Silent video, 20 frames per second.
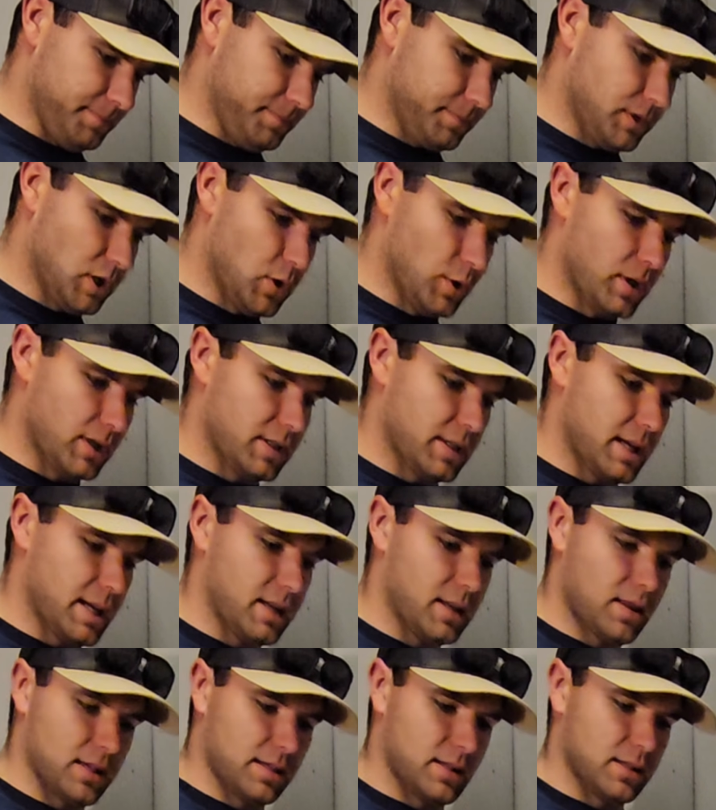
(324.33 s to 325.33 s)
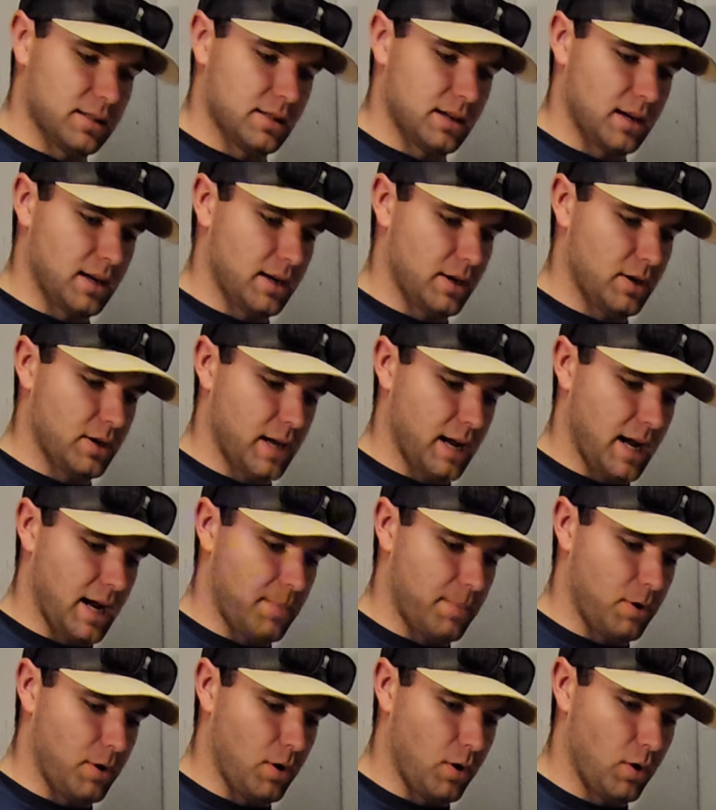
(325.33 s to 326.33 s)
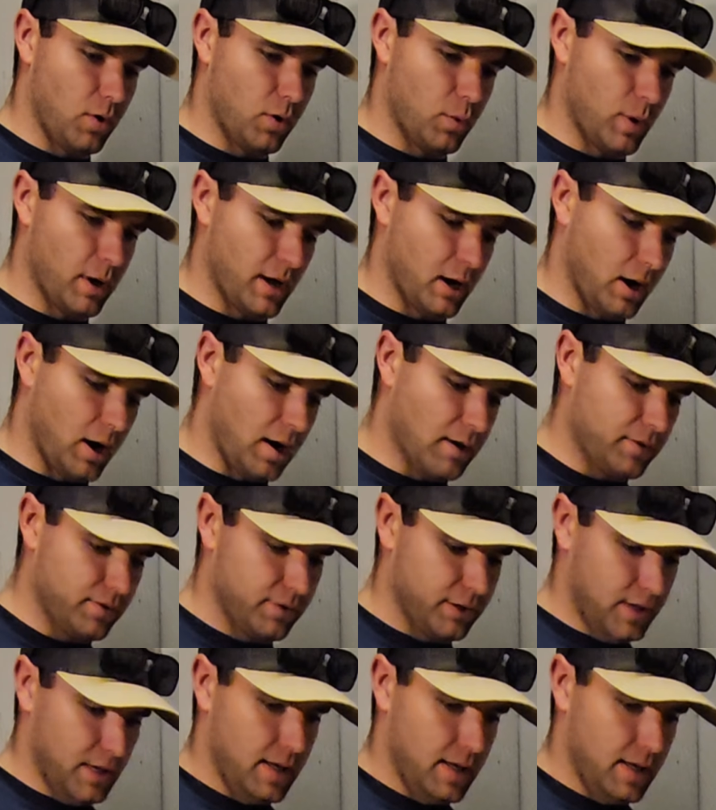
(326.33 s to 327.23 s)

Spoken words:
you can take this entire cap all the way off.